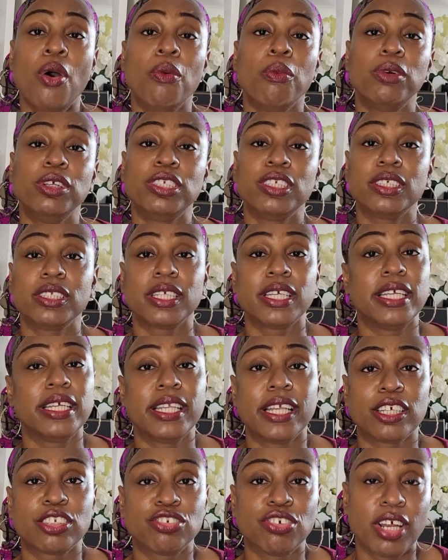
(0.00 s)
which is an
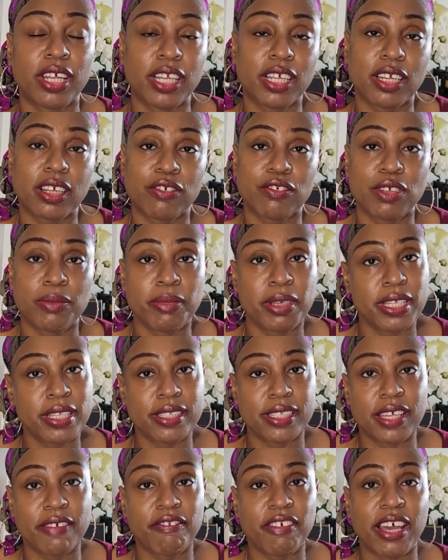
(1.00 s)
electronic
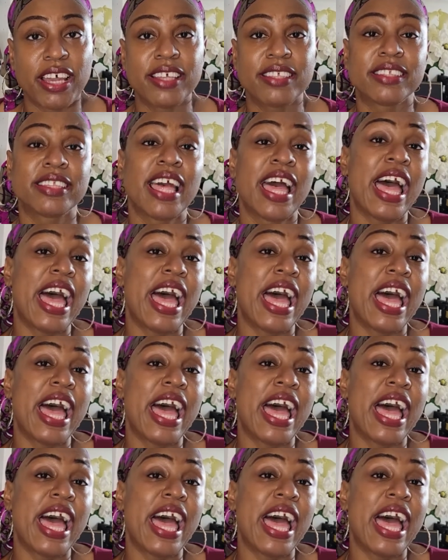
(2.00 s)
remittance advice.